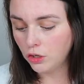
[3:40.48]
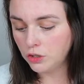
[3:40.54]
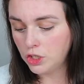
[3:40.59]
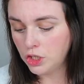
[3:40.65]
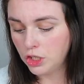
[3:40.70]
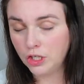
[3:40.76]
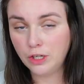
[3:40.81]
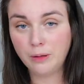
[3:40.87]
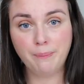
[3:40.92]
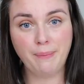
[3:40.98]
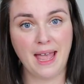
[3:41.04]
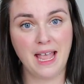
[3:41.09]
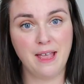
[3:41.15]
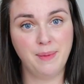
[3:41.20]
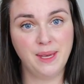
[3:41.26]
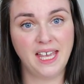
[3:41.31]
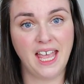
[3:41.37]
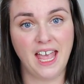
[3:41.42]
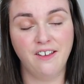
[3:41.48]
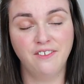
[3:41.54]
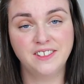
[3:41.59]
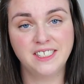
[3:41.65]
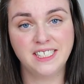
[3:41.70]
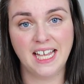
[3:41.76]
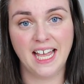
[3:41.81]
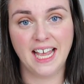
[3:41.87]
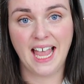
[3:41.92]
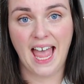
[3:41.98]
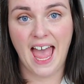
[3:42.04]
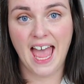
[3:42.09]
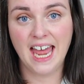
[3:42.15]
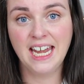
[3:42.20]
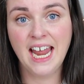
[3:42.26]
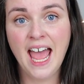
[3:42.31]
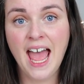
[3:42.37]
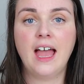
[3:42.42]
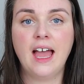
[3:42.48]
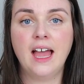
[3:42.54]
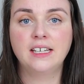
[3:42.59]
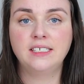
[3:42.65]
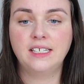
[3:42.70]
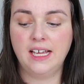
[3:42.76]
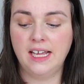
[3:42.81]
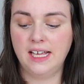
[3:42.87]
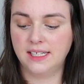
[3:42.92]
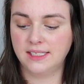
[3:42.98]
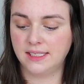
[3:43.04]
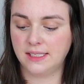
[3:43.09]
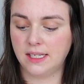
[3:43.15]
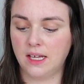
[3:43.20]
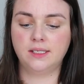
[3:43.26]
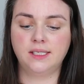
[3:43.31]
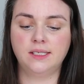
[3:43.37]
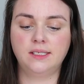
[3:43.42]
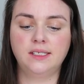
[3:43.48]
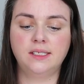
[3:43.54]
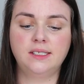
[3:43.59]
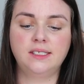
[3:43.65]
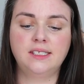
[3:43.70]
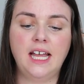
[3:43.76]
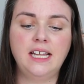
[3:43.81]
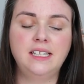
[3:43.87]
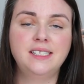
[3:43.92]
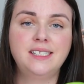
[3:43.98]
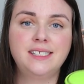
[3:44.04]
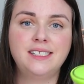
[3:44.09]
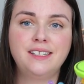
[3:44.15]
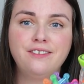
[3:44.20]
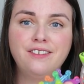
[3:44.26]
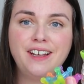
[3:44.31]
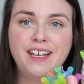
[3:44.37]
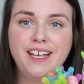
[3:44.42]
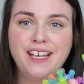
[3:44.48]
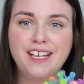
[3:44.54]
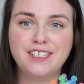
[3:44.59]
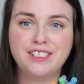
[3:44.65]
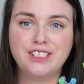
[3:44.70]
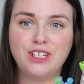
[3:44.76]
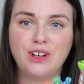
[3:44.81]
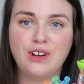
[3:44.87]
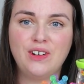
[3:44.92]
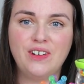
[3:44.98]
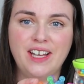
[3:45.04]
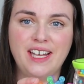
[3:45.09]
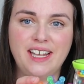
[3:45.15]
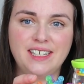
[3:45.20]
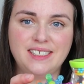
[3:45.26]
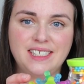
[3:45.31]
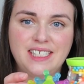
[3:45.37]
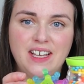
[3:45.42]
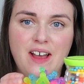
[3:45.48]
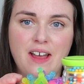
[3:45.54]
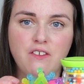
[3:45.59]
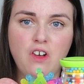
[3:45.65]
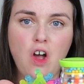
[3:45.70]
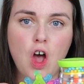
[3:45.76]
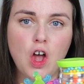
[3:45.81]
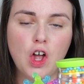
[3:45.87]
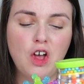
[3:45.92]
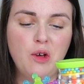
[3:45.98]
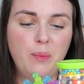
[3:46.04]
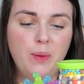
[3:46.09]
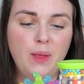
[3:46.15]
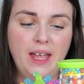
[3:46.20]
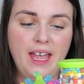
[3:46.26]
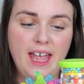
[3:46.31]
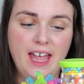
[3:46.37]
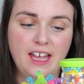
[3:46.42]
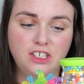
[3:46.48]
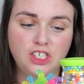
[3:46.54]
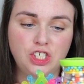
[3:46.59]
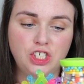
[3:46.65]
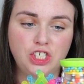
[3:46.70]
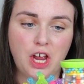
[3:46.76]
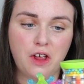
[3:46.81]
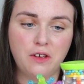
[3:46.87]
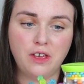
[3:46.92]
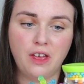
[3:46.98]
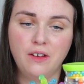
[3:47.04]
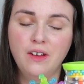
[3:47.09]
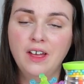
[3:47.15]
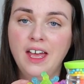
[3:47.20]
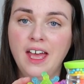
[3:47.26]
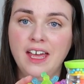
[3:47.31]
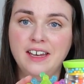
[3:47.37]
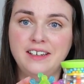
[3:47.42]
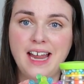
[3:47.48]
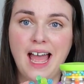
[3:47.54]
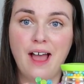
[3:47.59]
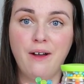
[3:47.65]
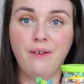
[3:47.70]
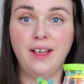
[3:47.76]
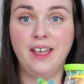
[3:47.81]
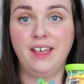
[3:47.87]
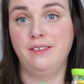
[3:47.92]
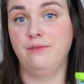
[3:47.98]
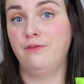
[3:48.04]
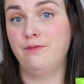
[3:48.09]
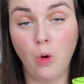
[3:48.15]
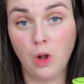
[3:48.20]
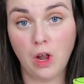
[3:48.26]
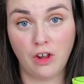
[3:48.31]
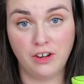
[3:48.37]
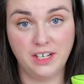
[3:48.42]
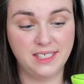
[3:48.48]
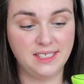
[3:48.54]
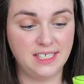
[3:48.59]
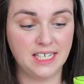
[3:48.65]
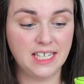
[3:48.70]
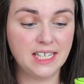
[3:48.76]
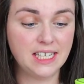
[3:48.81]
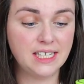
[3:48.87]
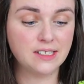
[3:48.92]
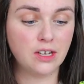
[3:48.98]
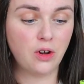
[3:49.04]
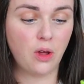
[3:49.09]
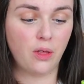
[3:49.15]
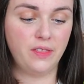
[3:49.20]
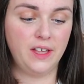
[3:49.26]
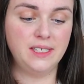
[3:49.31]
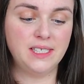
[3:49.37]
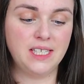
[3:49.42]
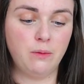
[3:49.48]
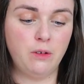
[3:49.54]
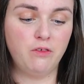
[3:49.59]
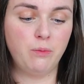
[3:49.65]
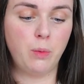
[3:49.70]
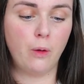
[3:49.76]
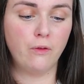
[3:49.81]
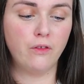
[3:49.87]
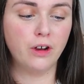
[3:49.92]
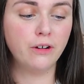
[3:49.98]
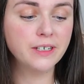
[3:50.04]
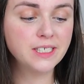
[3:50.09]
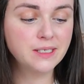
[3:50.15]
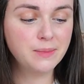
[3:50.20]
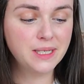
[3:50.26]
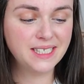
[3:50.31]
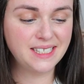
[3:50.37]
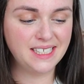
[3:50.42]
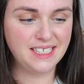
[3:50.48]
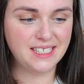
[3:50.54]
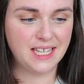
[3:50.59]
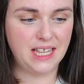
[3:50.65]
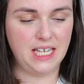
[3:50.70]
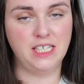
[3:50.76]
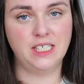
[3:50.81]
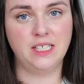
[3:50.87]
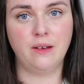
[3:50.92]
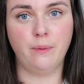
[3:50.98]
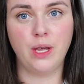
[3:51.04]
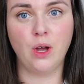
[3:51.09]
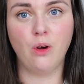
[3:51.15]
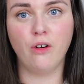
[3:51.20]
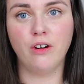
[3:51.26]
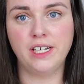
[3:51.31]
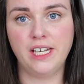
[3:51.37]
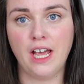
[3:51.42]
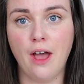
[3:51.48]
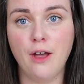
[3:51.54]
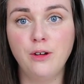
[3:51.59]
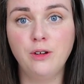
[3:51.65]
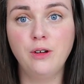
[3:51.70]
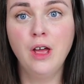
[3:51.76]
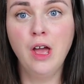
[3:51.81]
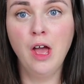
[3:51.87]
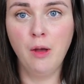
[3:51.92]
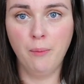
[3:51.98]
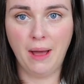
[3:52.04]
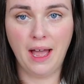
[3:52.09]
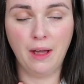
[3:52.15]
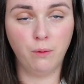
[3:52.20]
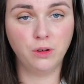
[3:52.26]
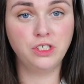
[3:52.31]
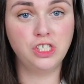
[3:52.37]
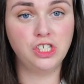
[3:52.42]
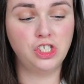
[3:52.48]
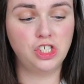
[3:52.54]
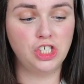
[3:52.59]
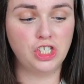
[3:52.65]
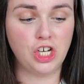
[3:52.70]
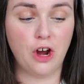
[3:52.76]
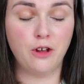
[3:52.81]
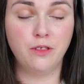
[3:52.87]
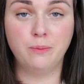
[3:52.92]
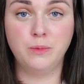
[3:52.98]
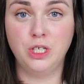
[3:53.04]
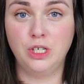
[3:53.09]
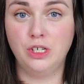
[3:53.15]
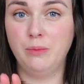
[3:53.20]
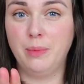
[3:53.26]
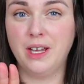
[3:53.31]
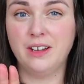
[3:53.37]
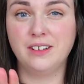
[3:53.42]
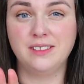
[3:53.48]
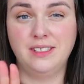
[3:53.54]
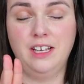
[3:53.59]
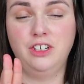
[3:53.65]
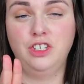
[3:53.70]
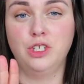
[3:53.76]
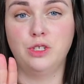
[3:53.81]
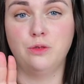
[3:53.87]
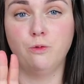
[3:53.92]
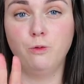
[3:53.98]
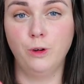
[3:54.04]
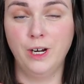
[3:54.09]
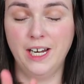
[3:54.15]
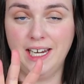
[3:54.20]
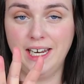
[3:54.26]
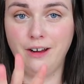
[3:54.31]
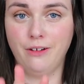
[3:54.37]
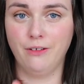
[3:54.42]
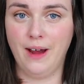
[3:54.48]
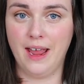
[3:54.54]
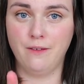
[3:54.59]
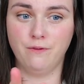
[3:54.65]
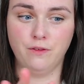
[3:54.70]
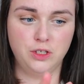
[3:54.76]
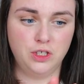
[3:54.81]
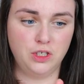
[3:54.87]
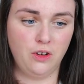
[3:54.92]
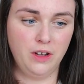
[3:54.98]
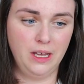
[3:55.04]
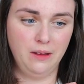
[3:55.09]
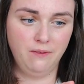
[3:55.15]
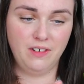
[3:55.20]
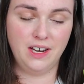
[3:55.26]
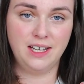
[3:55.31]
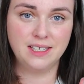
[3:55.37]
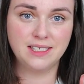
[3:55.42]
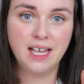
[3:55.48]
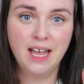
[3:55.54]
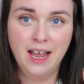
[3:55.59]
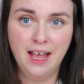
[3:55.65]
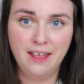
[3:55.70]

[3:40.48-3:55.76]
On to baby gifts again, and it's sensory toys. So I've got a couple here to show you. Now, in all honesty, these are not things that we've bought for Christmas. These are things that we already own, but I wanted to show them to you because they're just really great for stocking fillers.